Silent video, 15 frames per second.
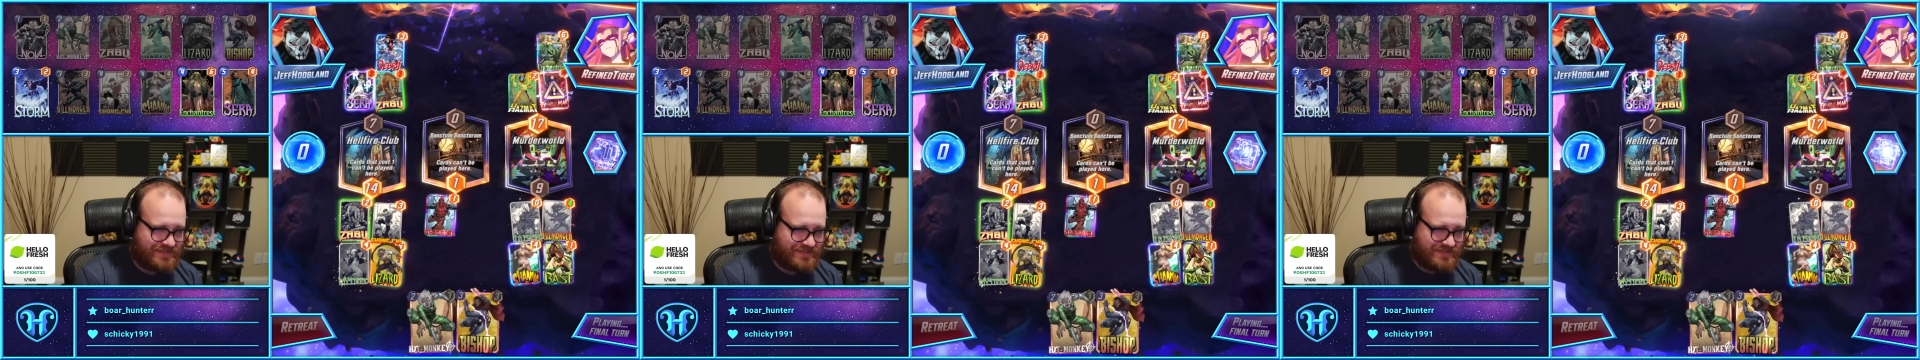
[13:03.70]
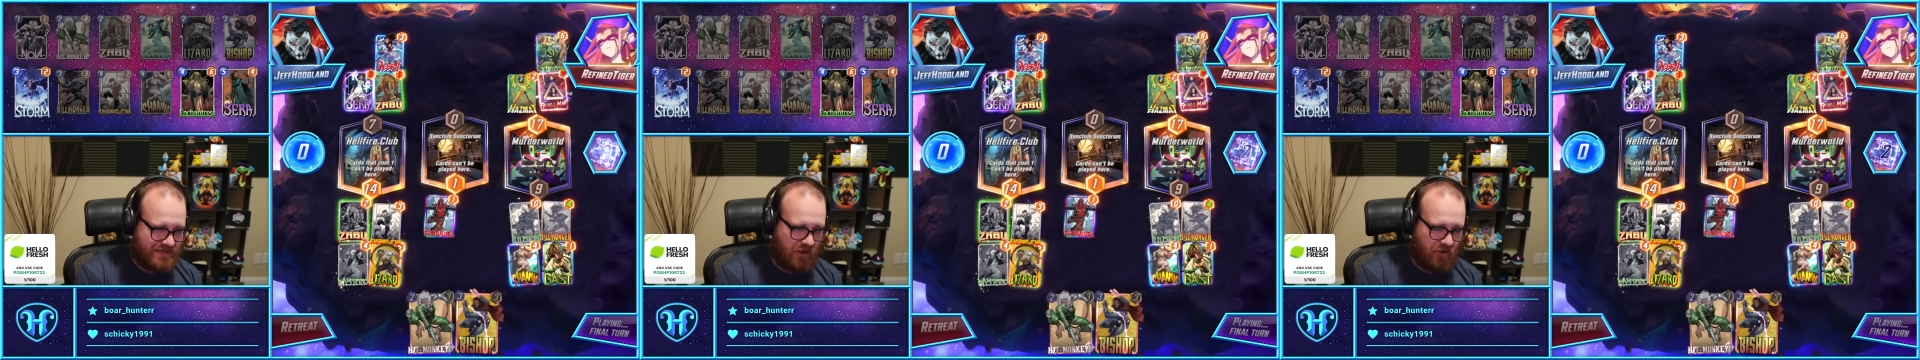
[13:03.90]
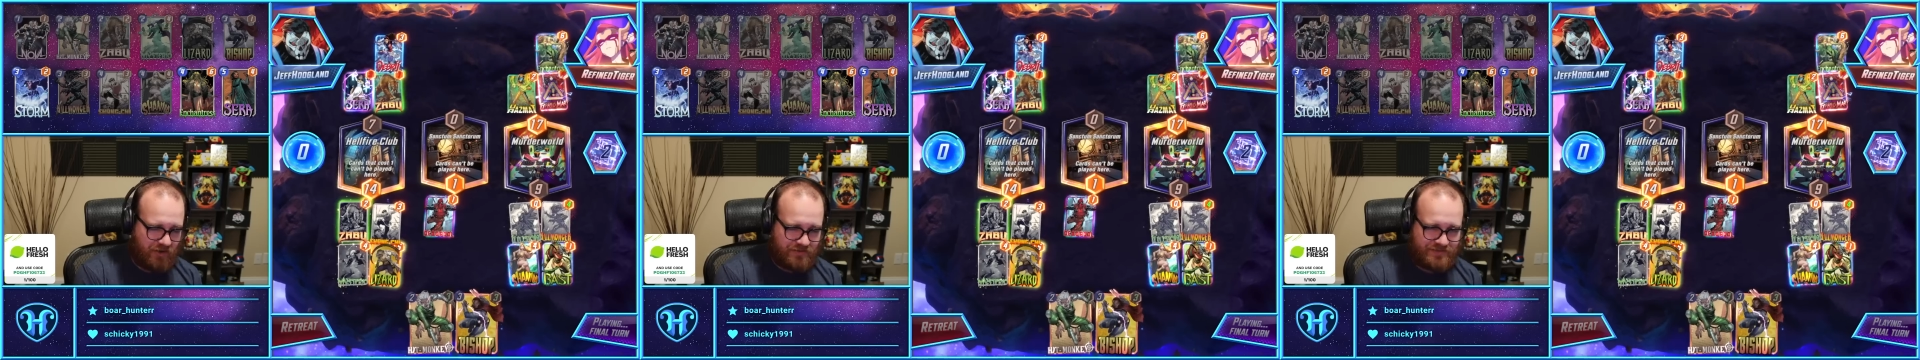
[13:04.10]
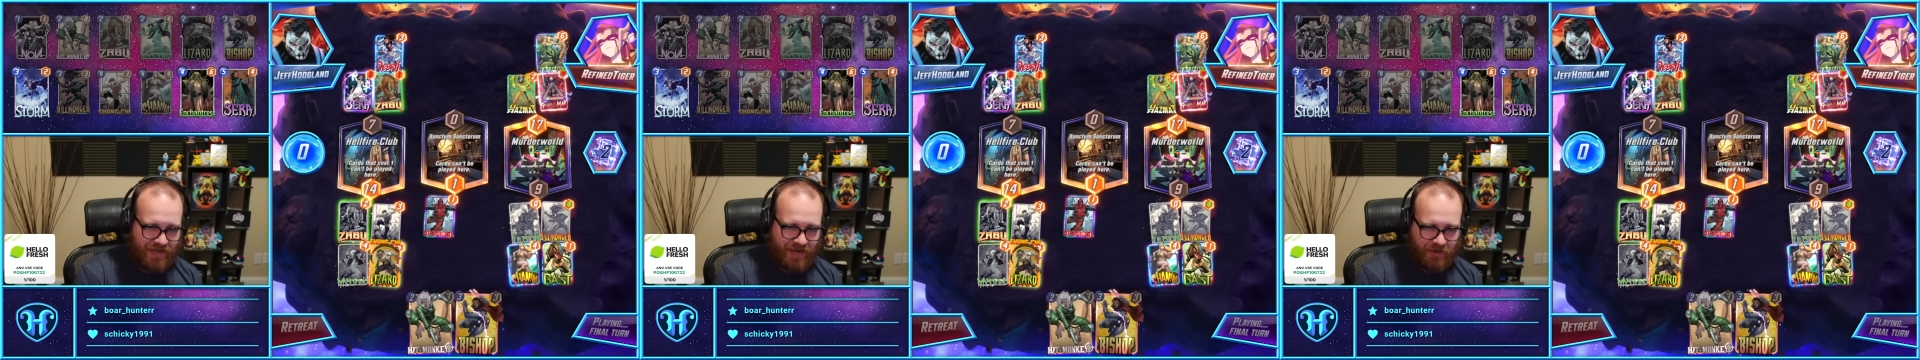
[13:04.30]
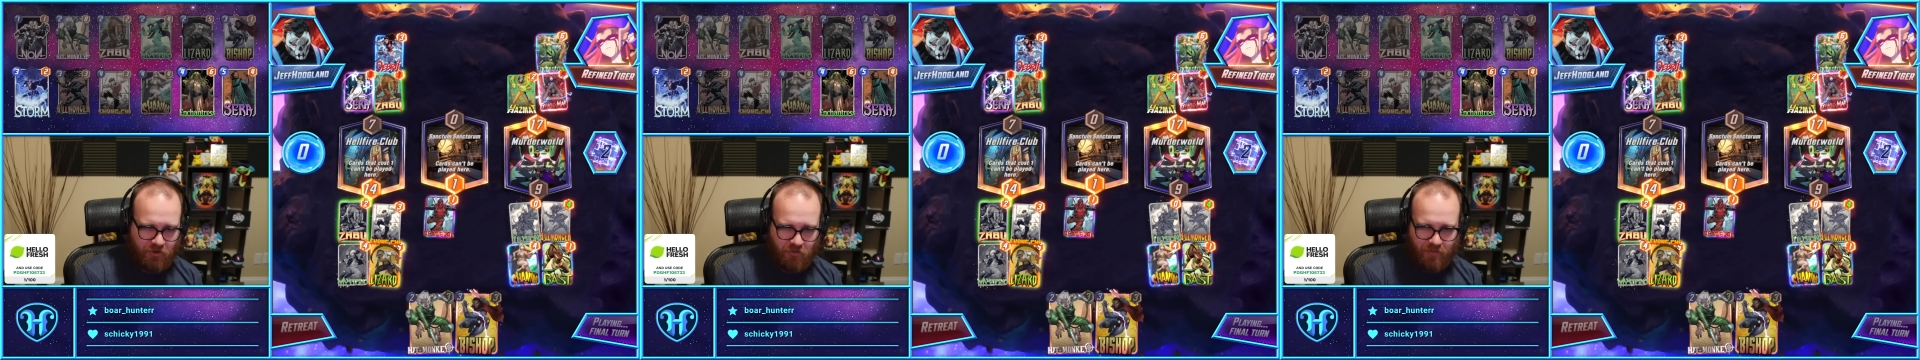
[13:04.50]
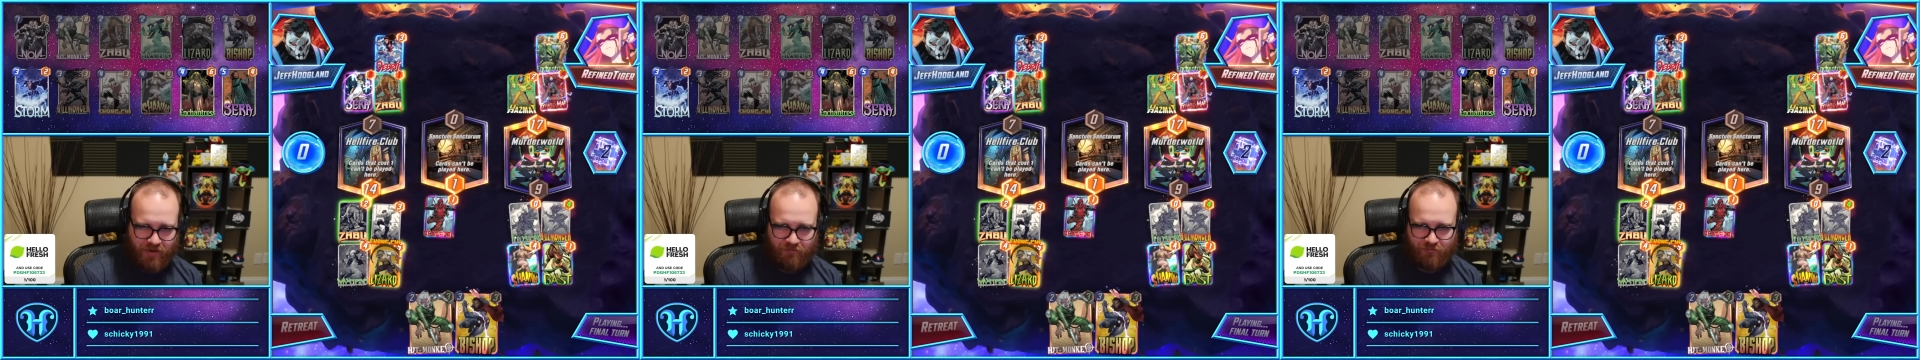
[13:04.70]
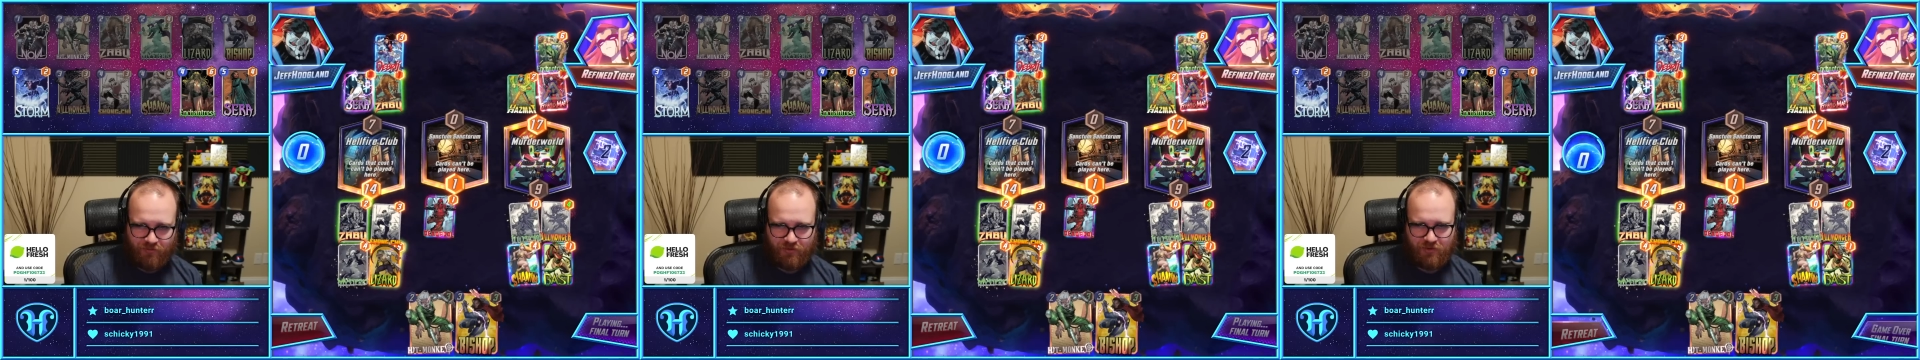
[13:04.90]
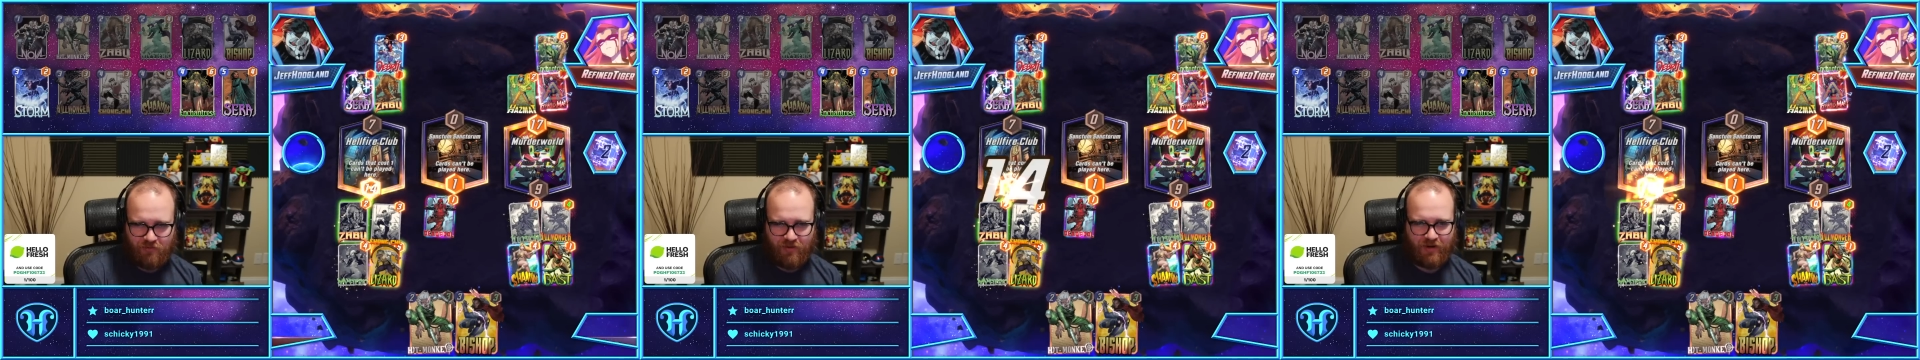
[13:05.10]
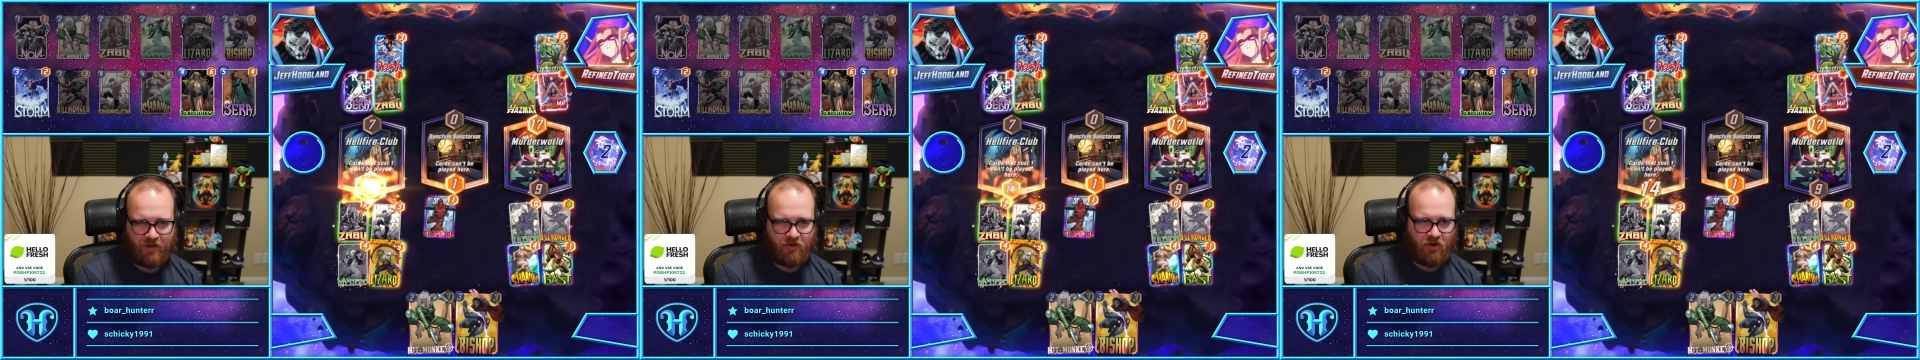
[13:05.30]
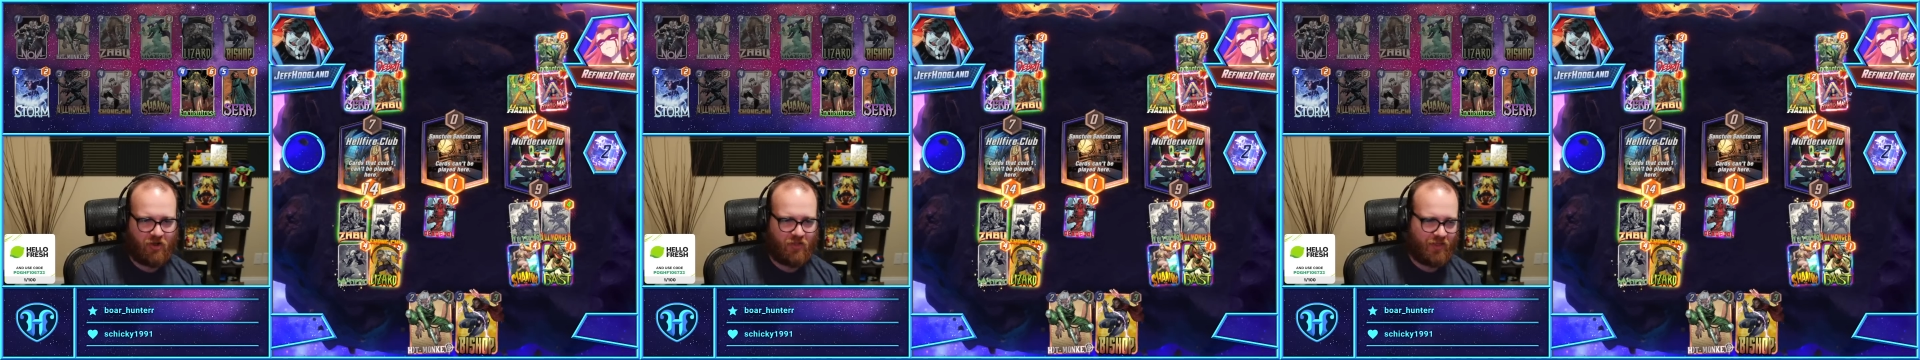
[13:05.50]
Sera deck or whatever you want to
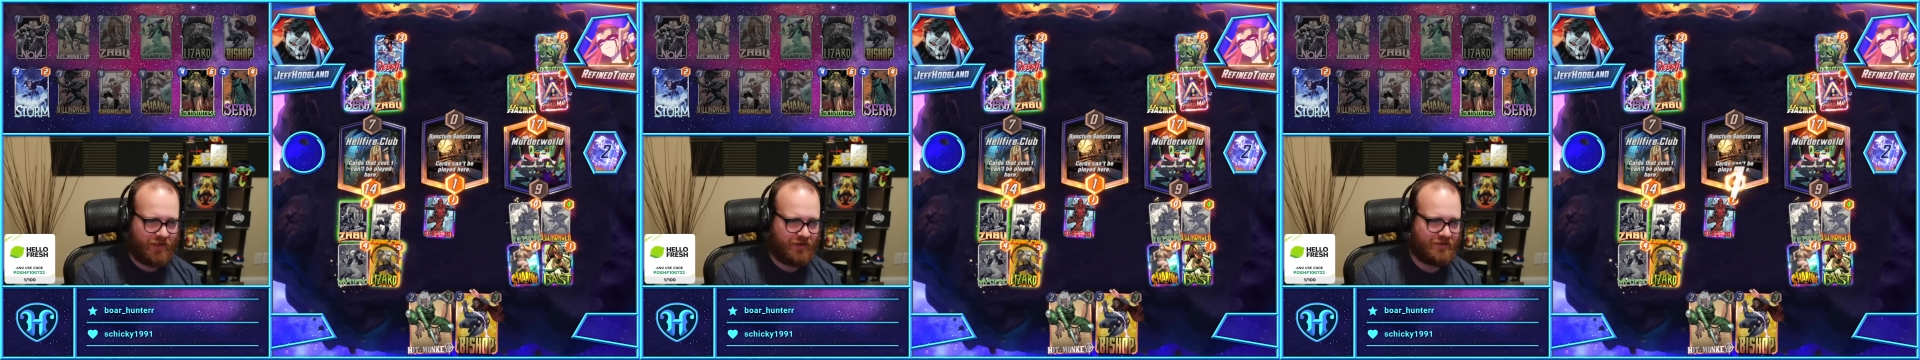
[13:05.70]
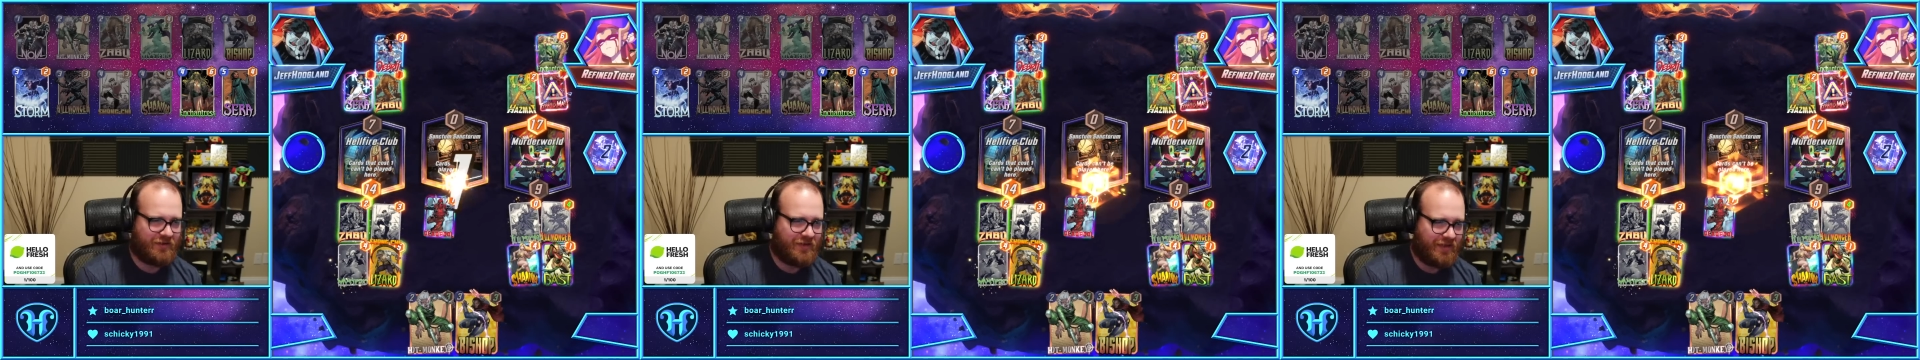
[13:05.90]
call it,